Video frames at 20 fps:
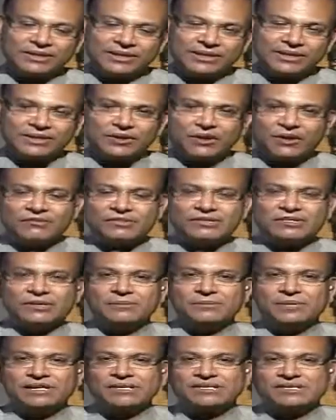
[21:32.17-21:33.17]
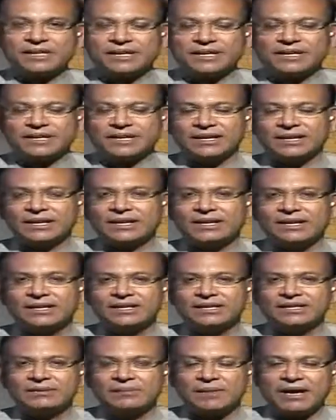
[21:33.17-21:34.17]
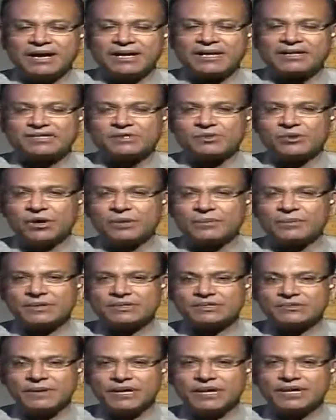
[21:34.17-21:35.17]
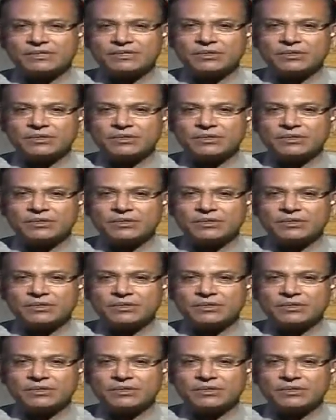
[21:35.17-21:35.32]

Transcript: That obviously means that the markets go up as well.